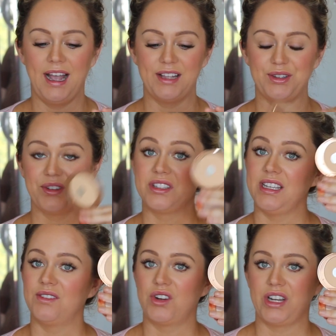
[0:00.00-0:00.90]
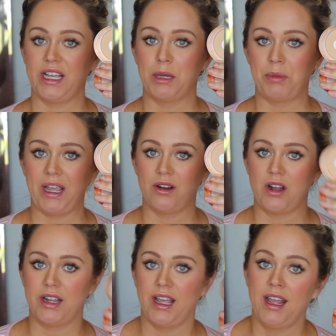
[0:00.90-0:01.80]
As you can see, I've already hit pan
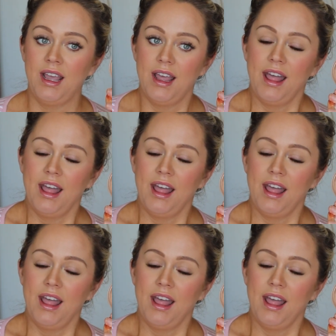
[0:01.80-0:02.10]
on it.